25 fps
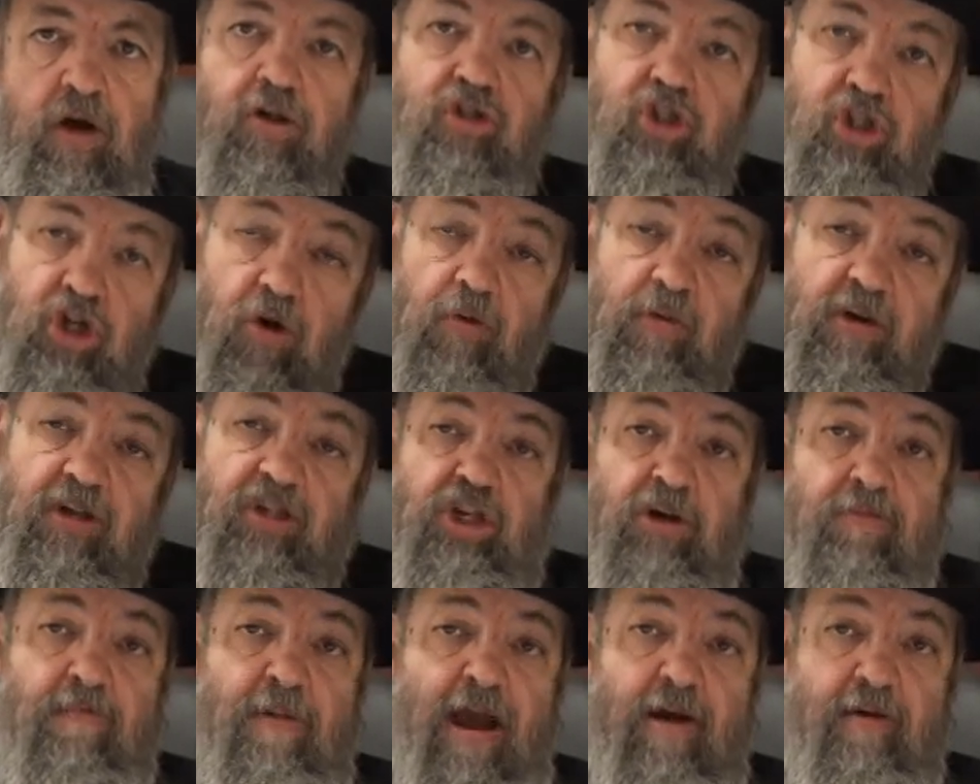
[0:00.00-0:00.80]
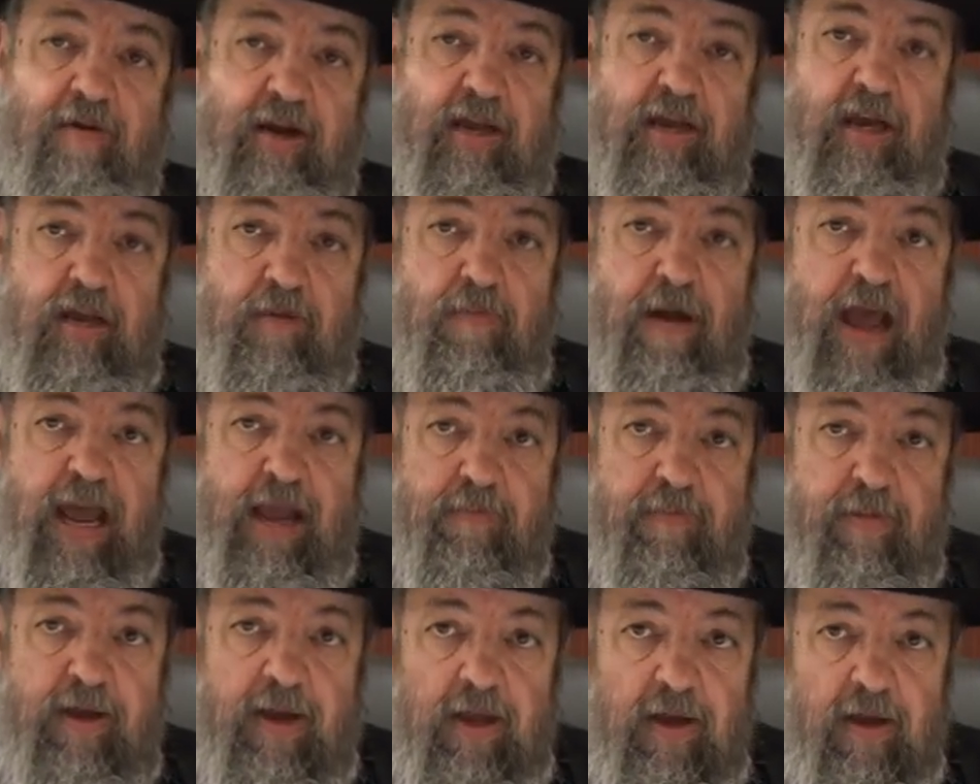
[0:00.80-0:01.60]
Jewish American,
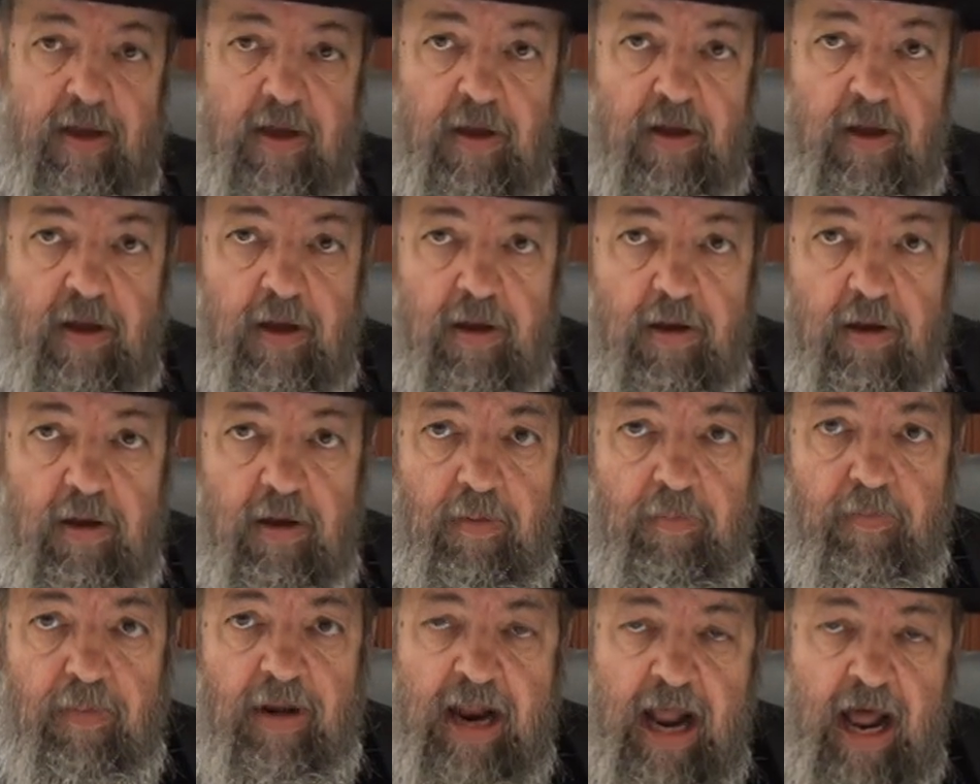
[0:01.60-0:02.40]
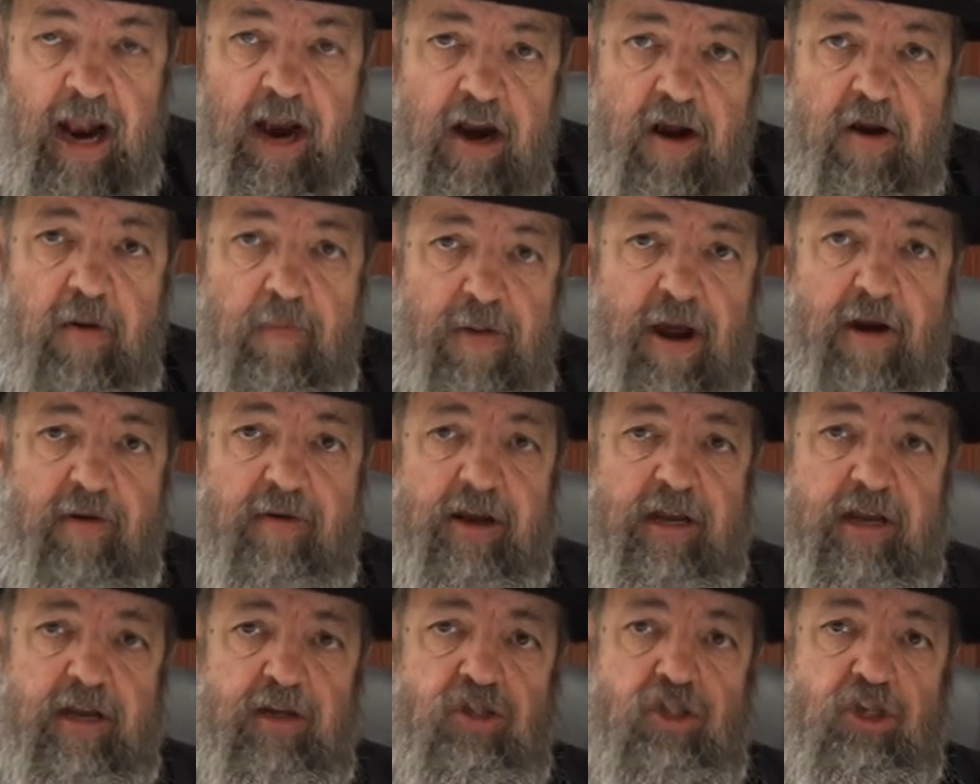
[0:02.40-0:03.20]
maybe, but not an
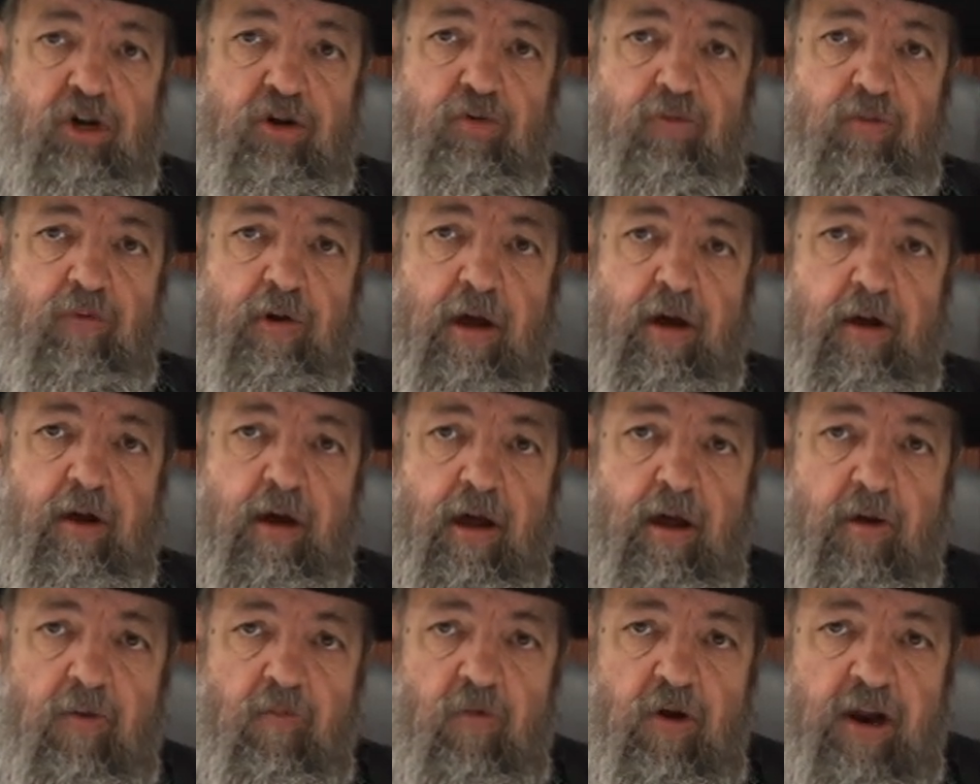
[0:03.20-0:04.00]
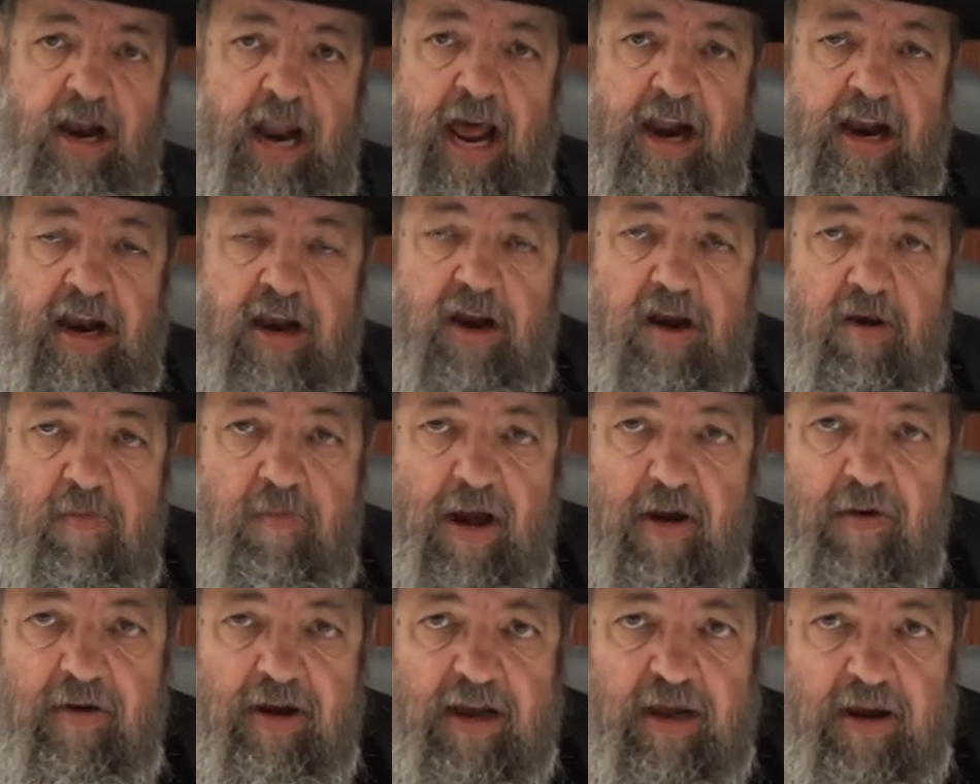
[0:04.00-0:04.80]
American Jew. We're not an
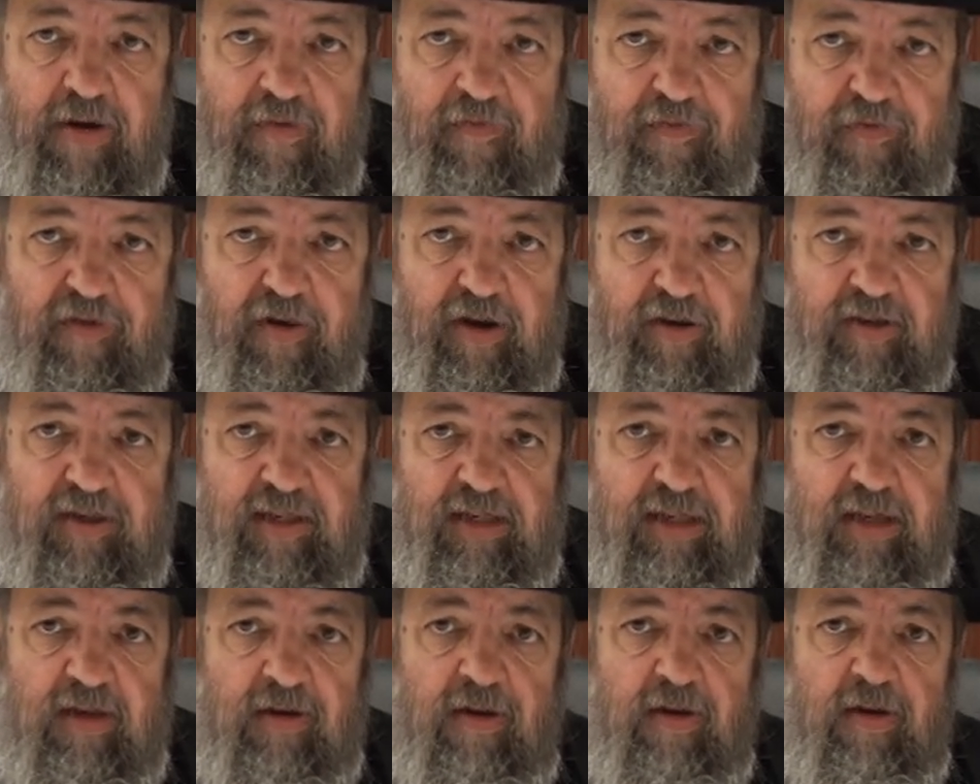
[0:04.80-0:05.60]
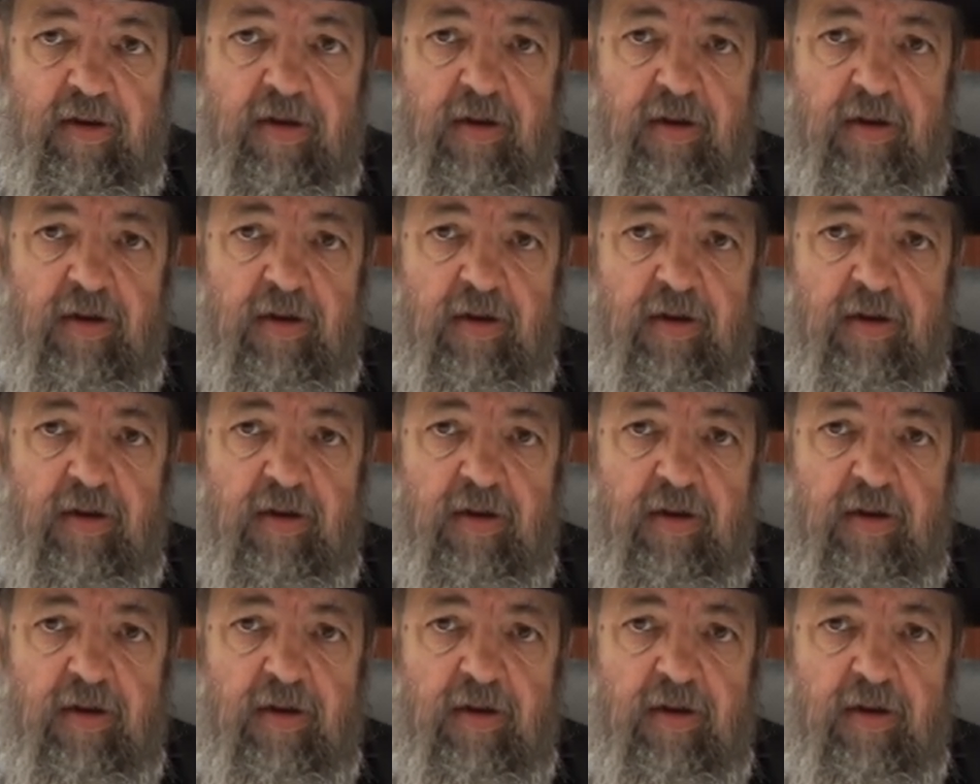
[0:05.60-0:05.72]
American first.